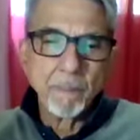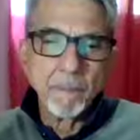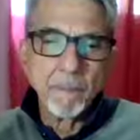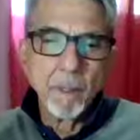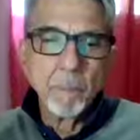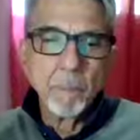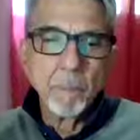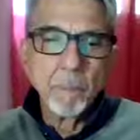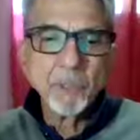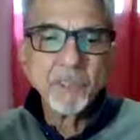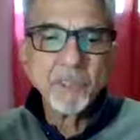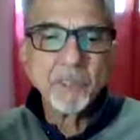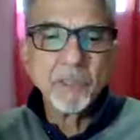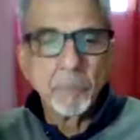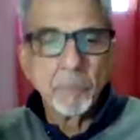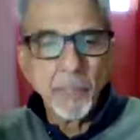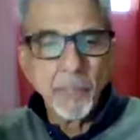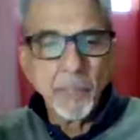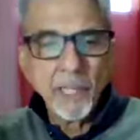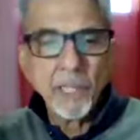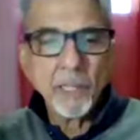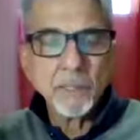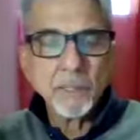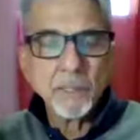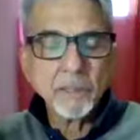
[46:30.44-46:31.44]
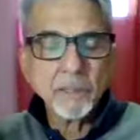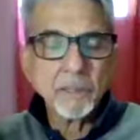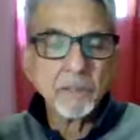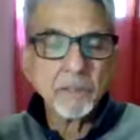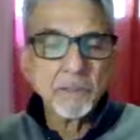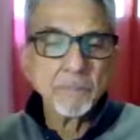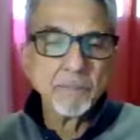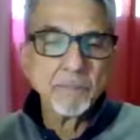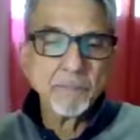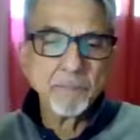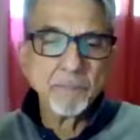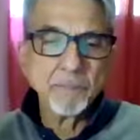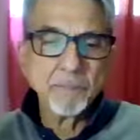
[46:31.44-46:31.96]
opposite pairs,
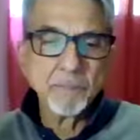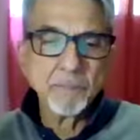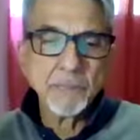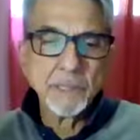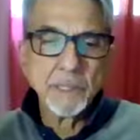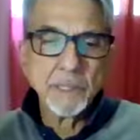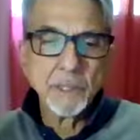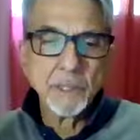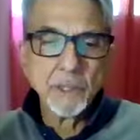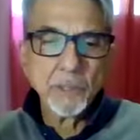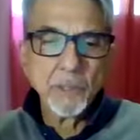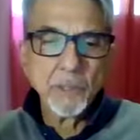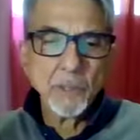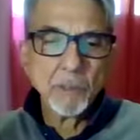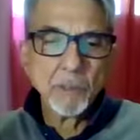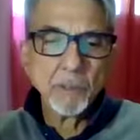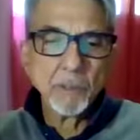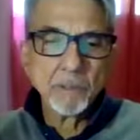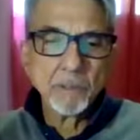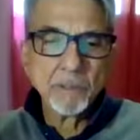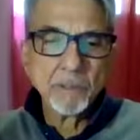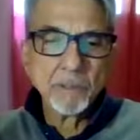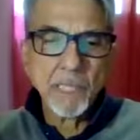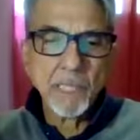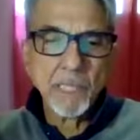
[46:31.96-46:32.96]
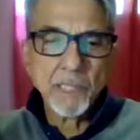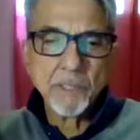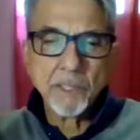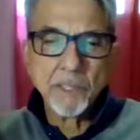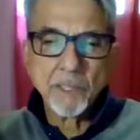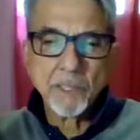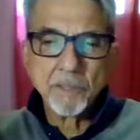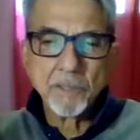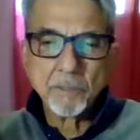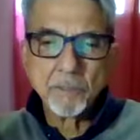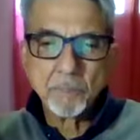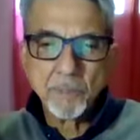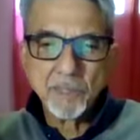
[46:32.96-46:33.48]
such
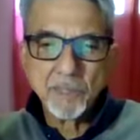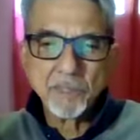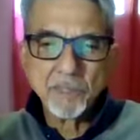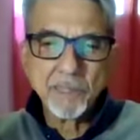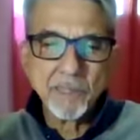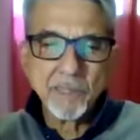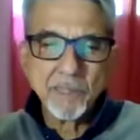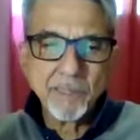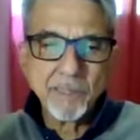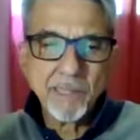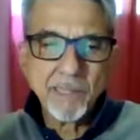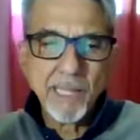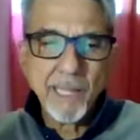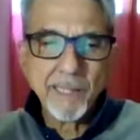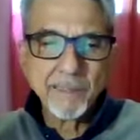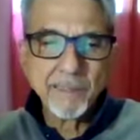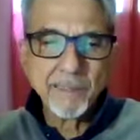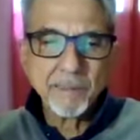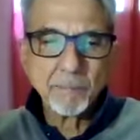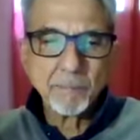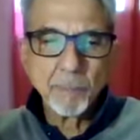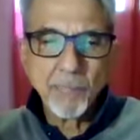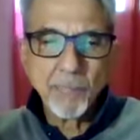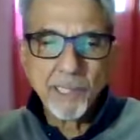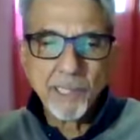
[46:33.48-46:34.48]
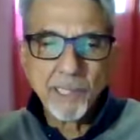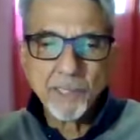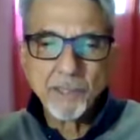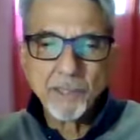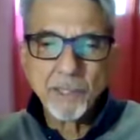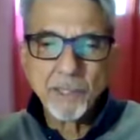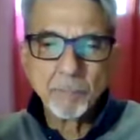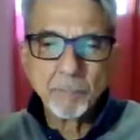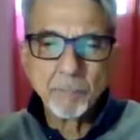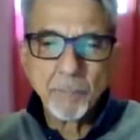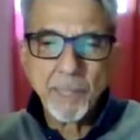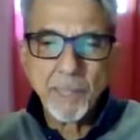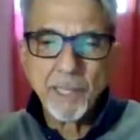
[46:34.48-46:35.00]
as birth and death, pleasure
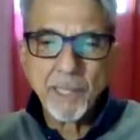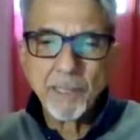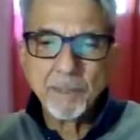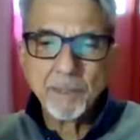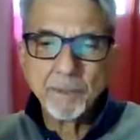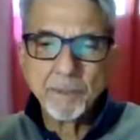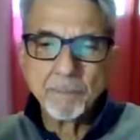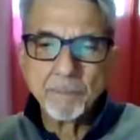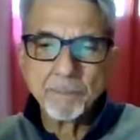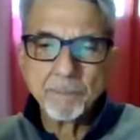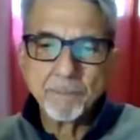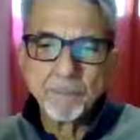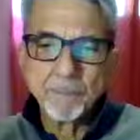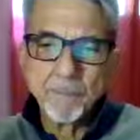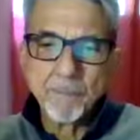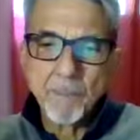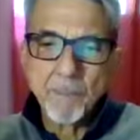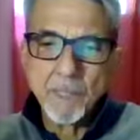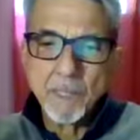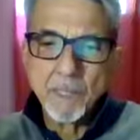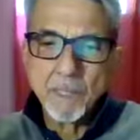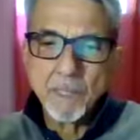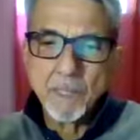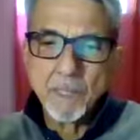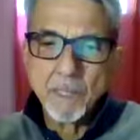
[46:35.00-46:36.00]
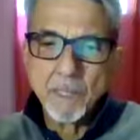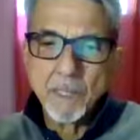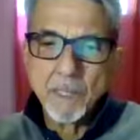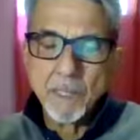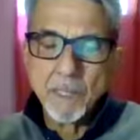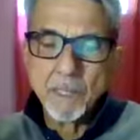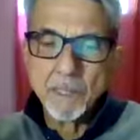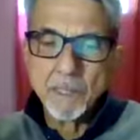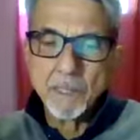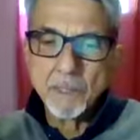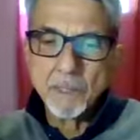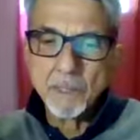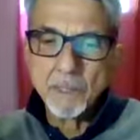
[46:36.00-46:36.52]
and pain,
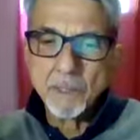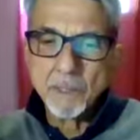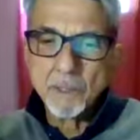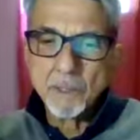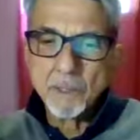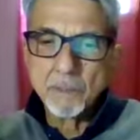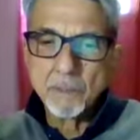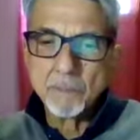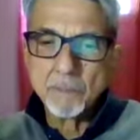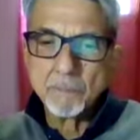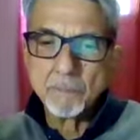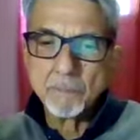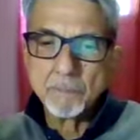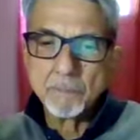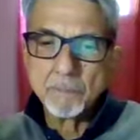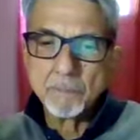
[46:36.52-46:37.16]
you know,